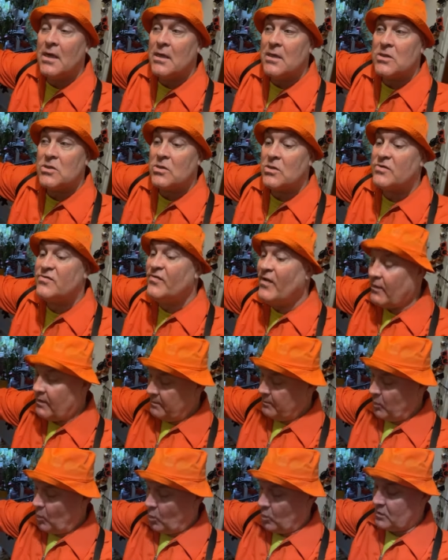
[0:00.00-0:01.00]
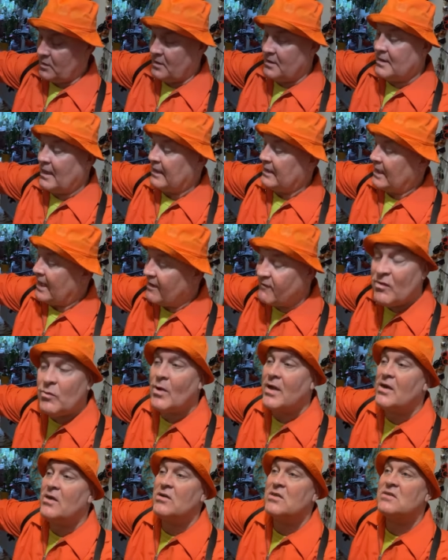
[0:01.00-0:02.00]
So it's very important that
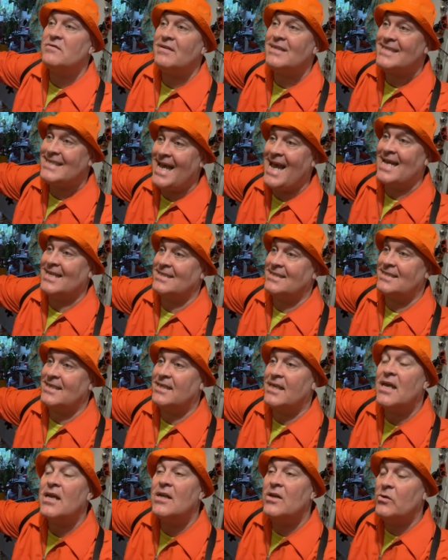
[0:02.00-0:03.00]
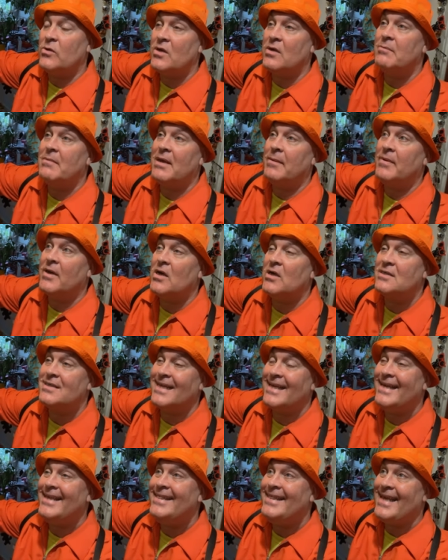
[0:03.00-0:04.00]
everyone looks fantastic, including me, because
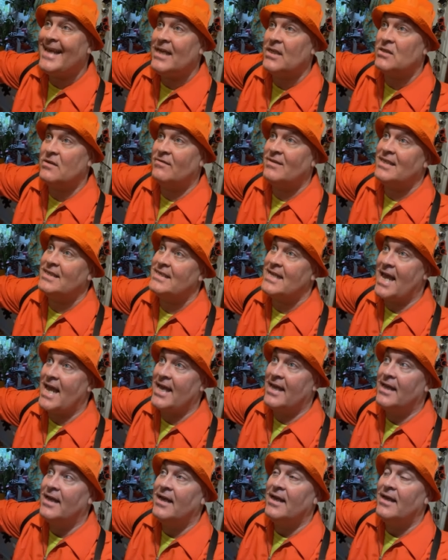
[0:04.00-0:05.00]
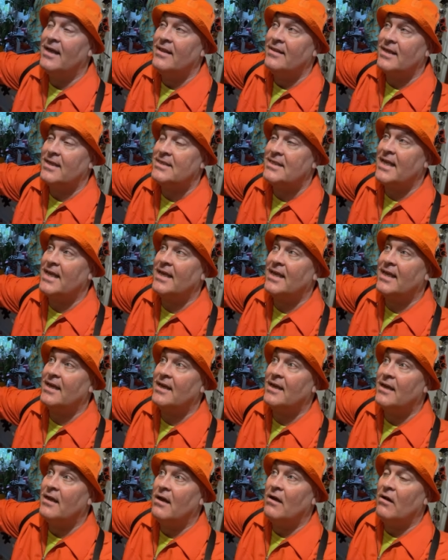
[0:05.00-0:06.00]
in the end of the day, they're
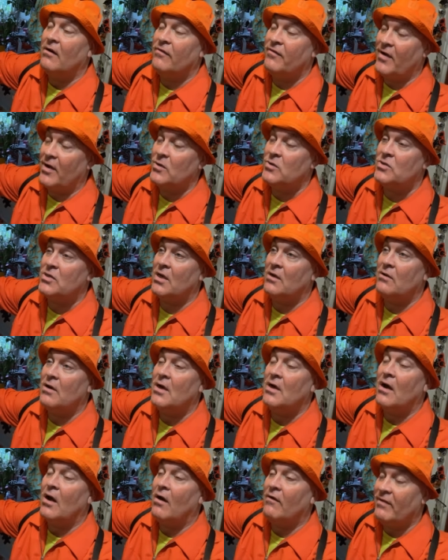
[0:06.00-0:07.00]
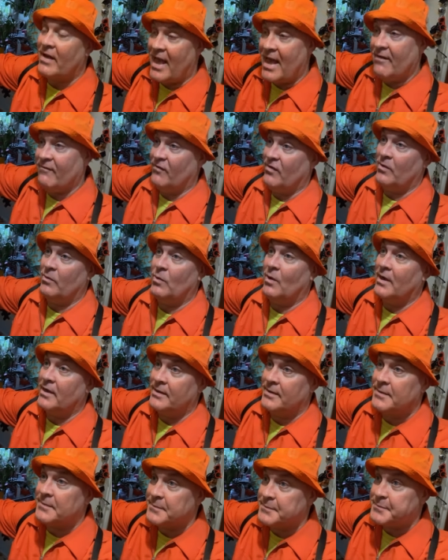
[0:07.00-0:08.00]
taking a photo of
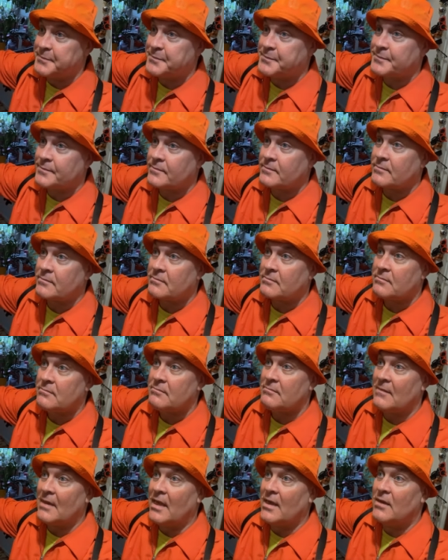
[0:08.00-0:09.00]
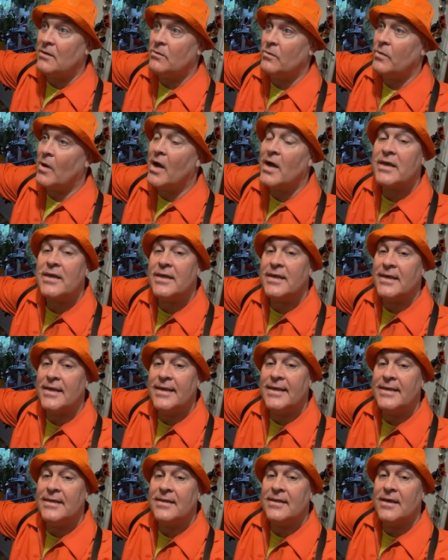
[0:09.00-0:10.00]
everyone working
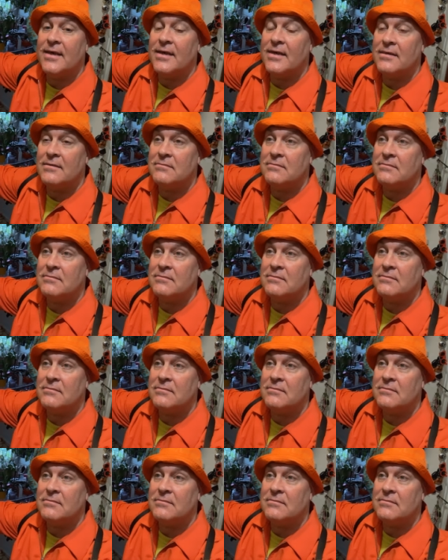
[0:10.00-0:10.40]
in the